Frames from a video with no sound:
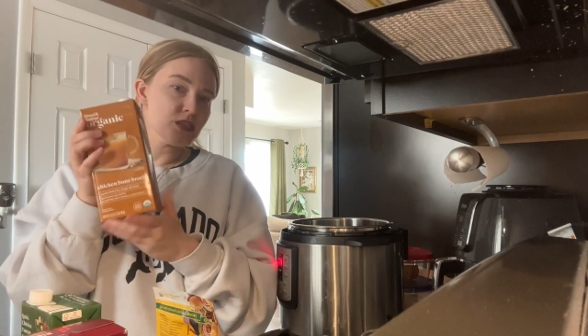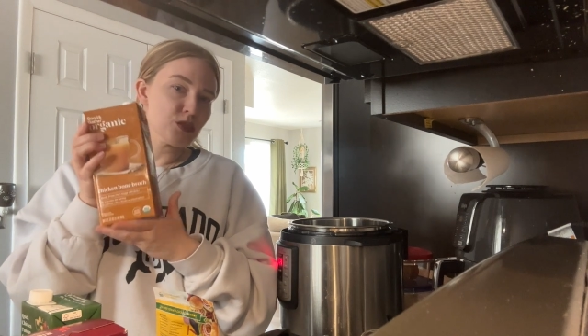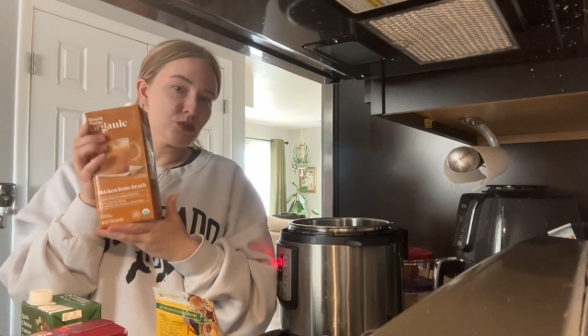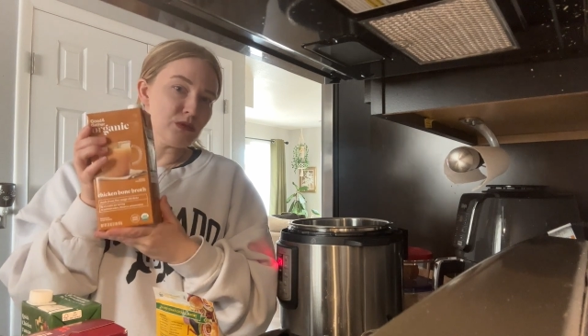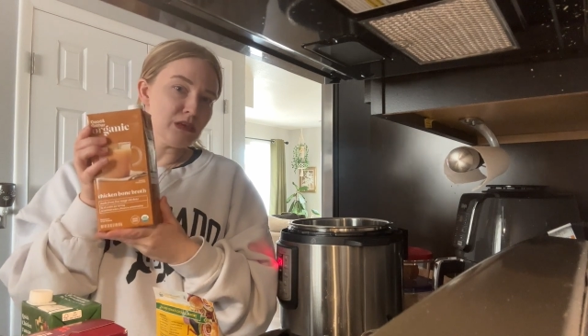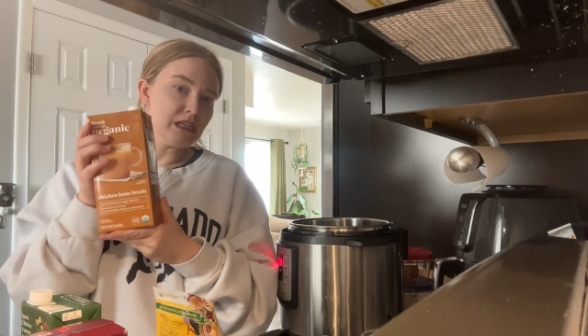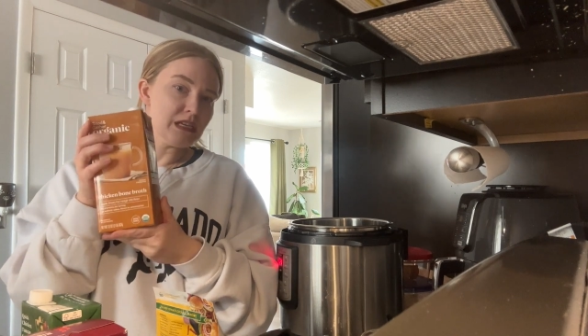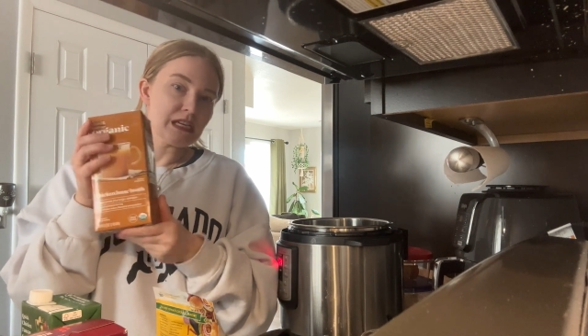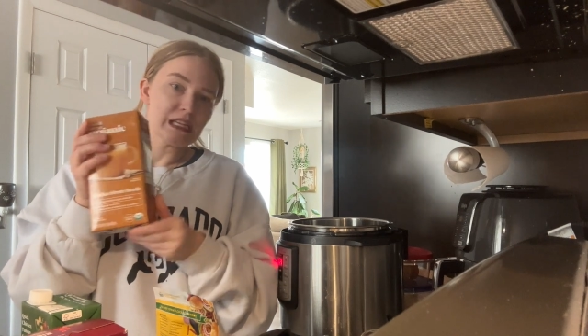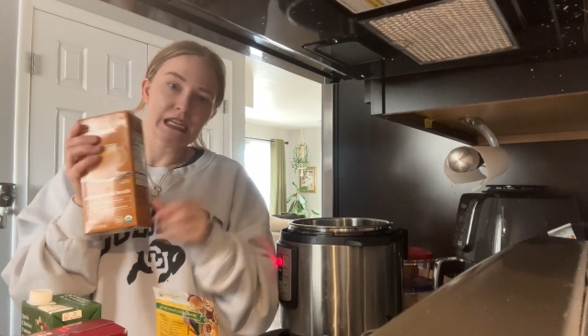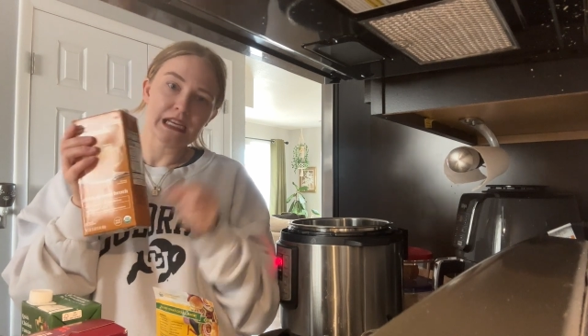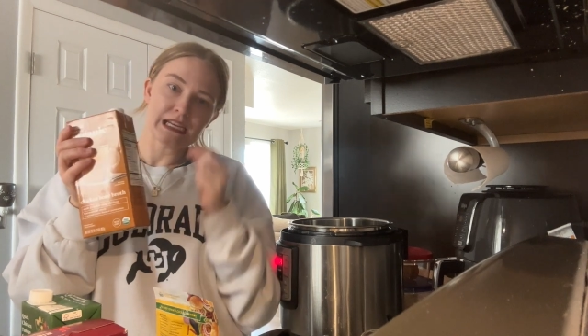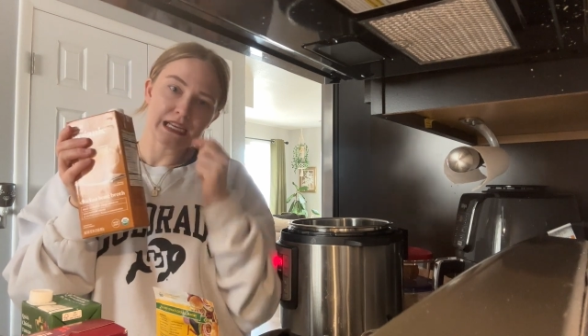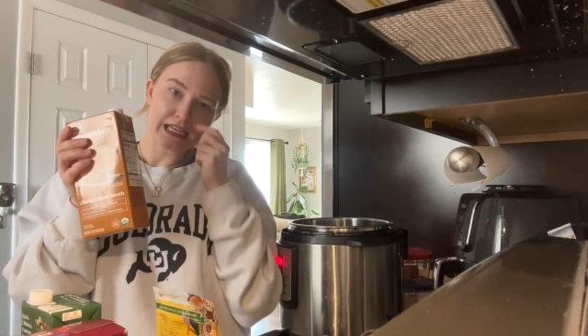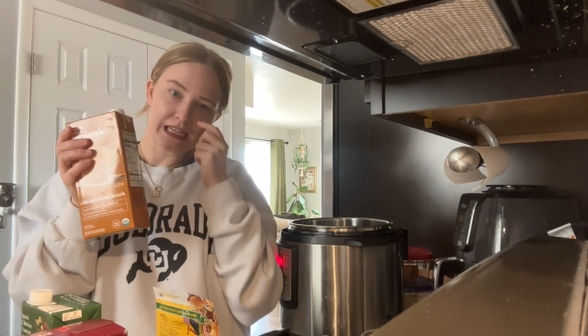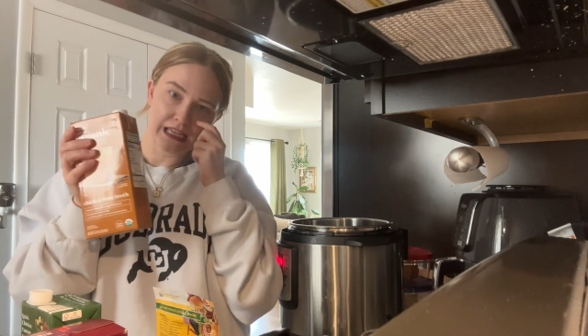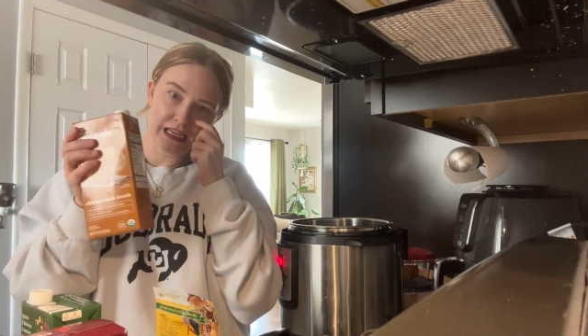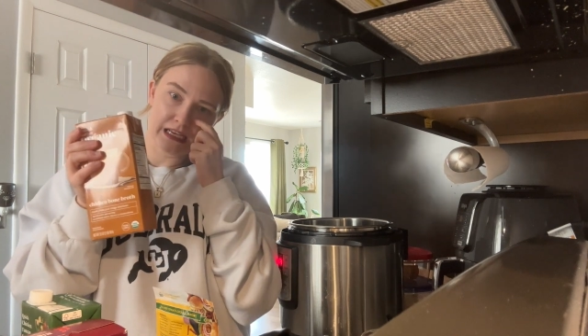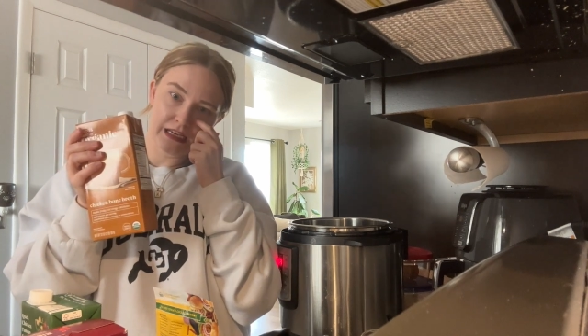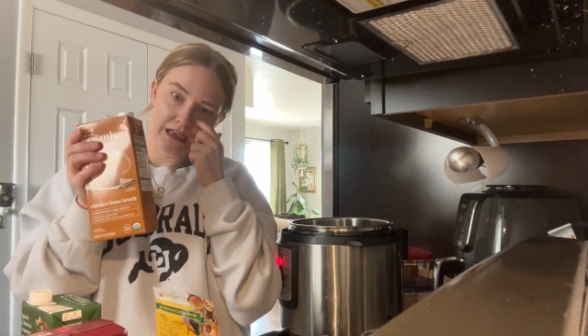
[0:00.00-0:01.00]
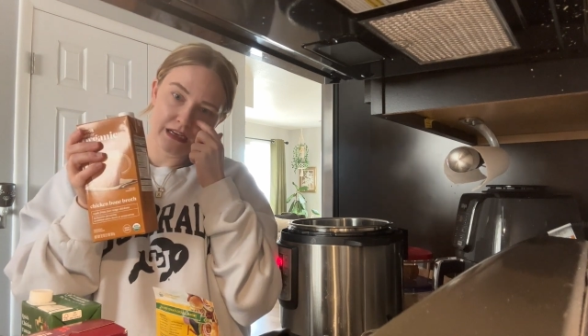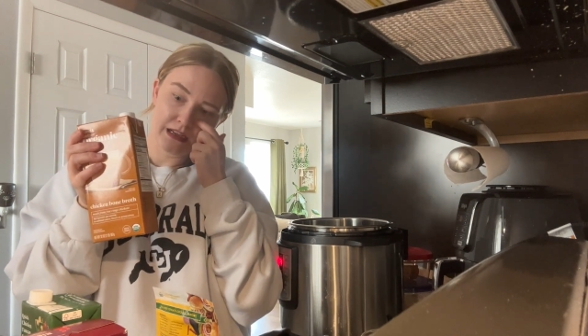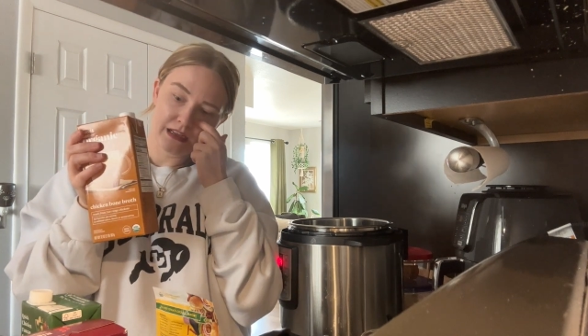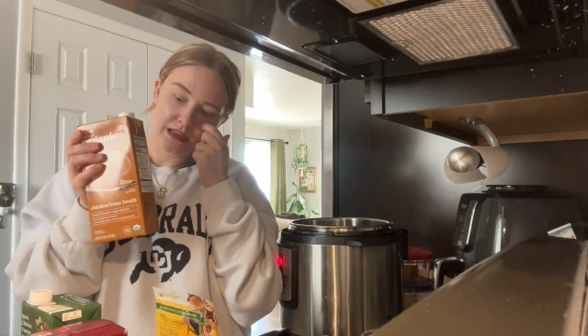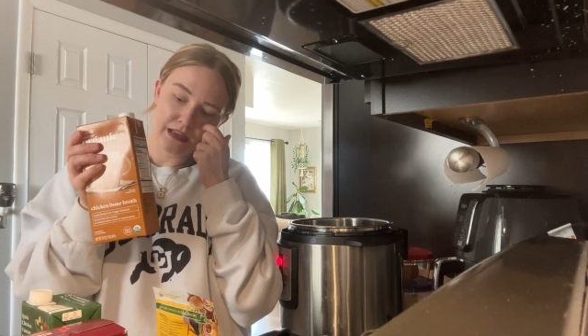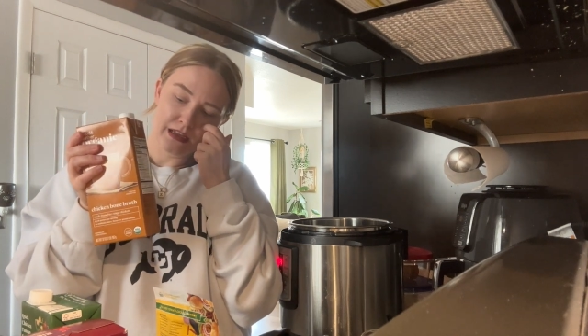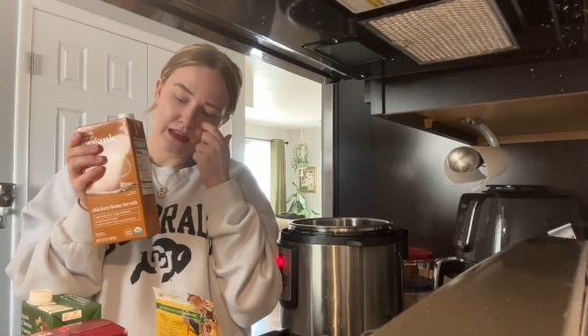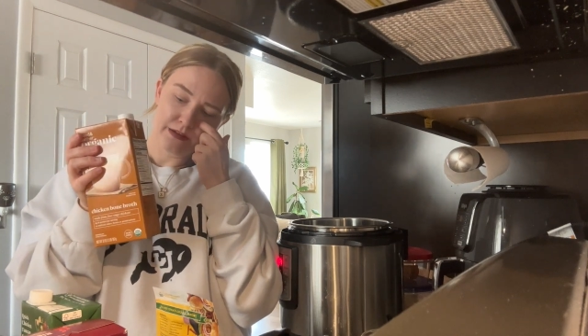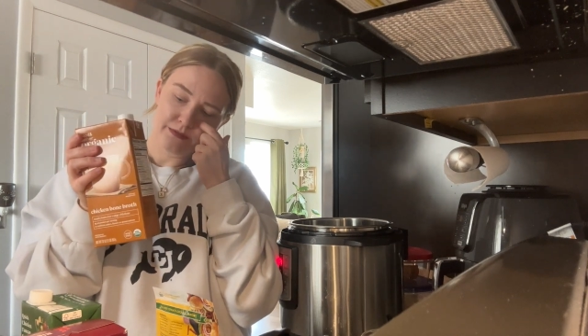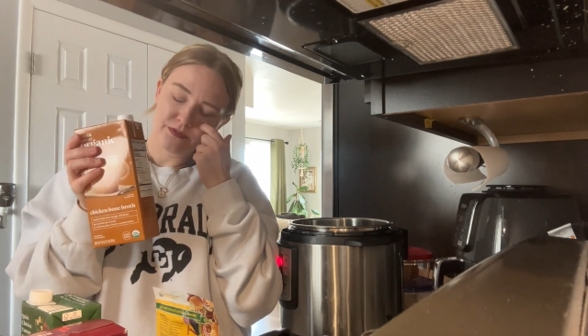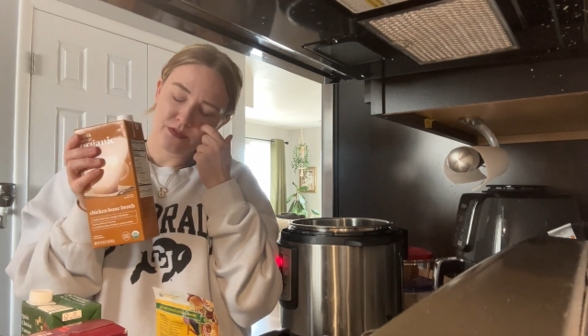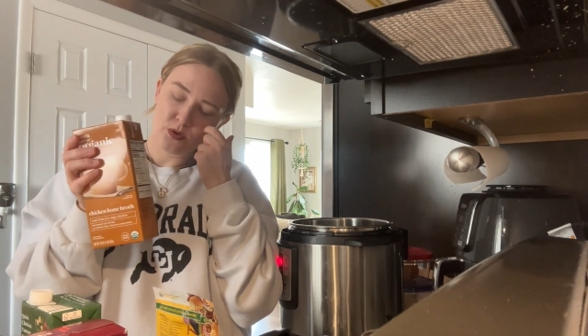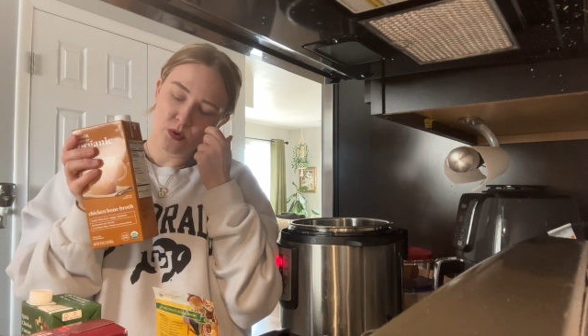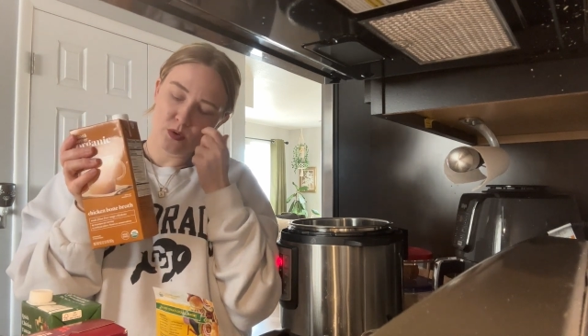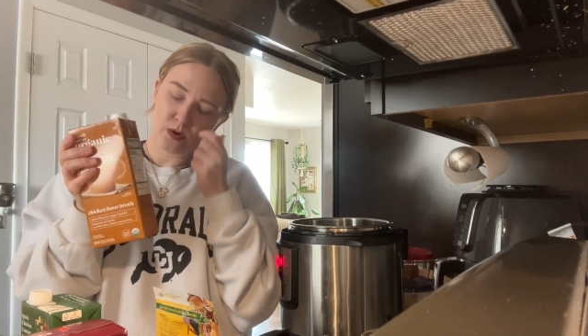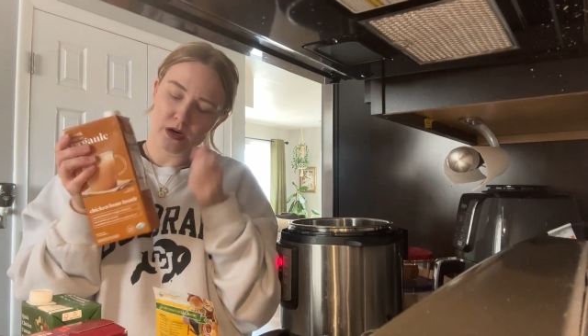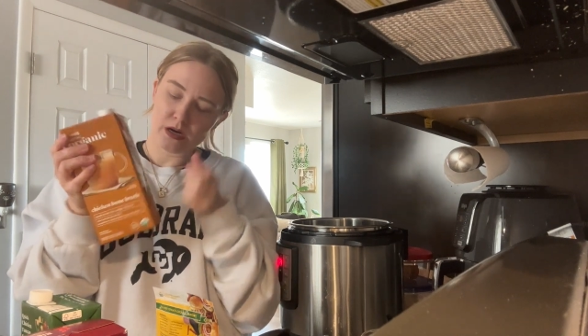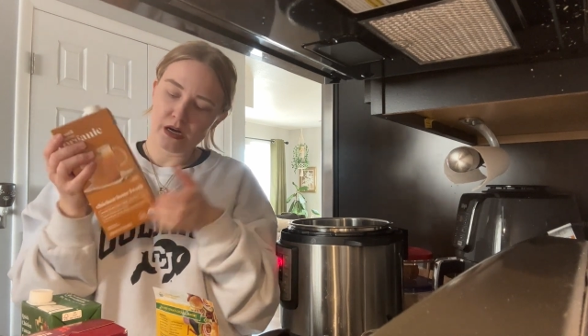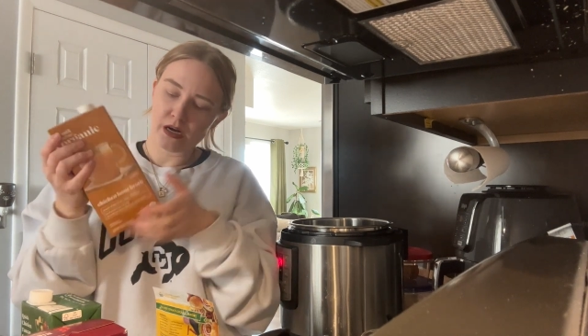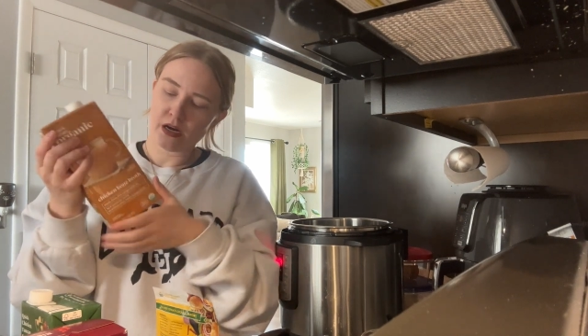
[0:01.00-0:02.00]
$3.99
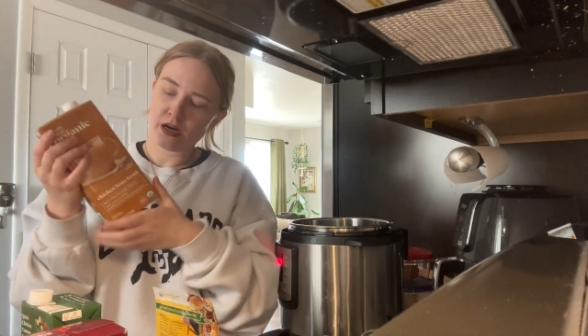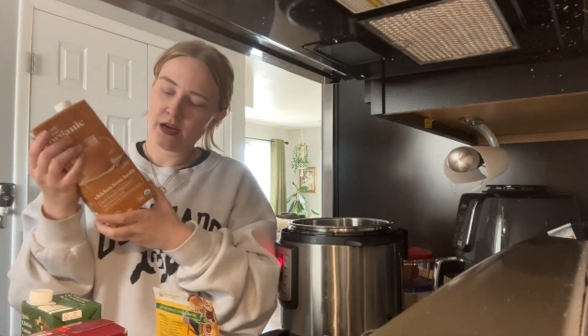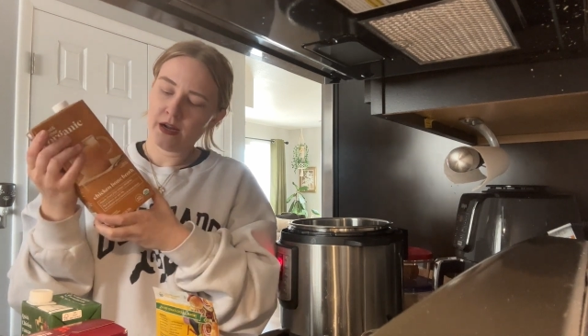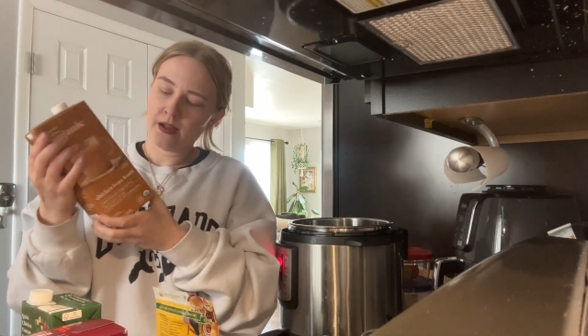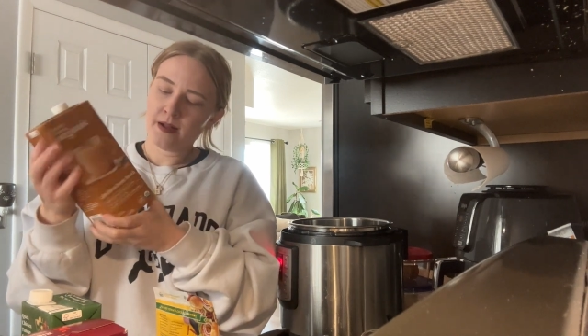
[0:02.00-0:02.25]
for